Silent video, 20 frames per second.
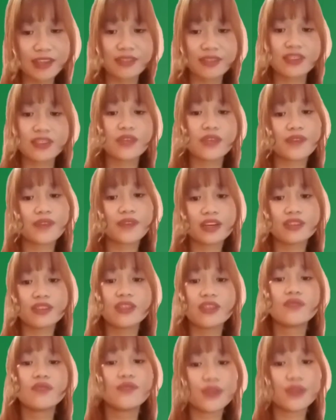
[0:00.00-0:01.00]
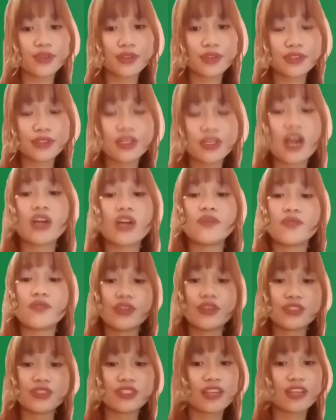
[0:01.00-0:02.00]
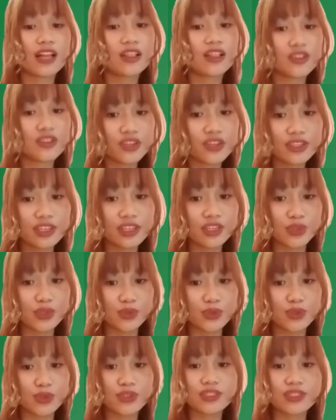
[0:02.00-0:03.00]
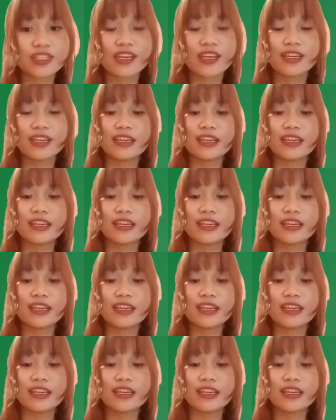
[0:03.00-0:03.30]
the effective use of digital learning tools